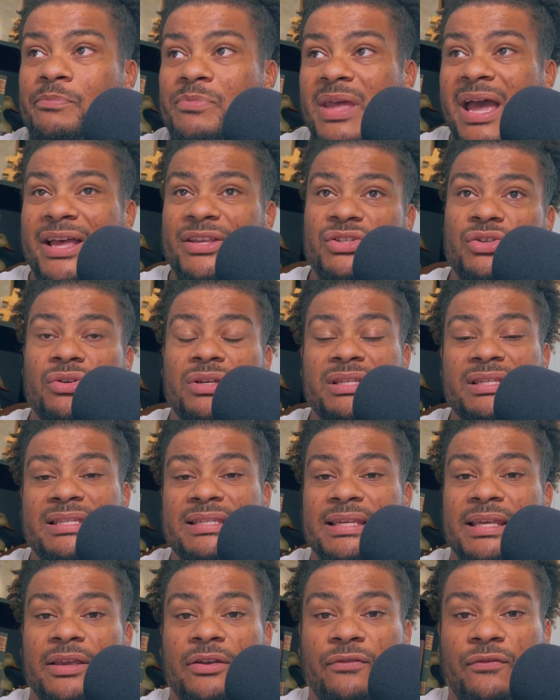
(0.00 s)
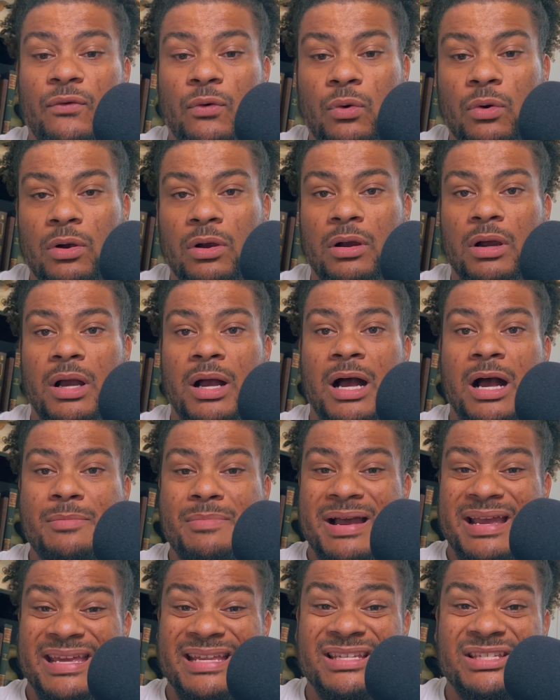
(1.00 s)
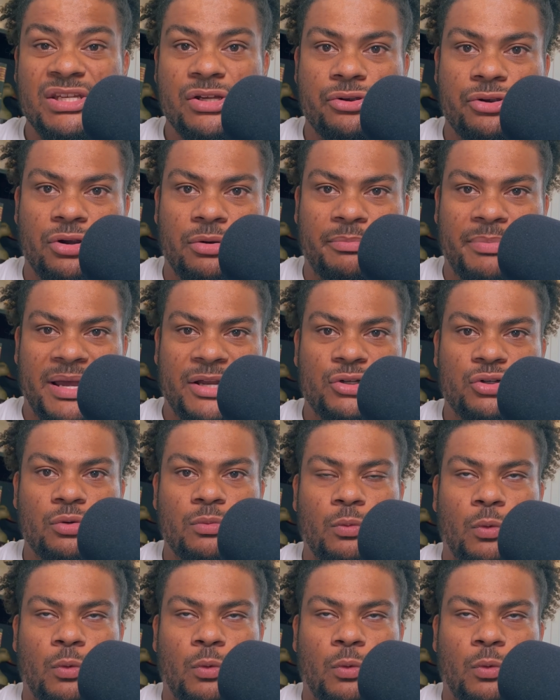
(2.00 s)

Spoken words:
As you can see for my interior bedroom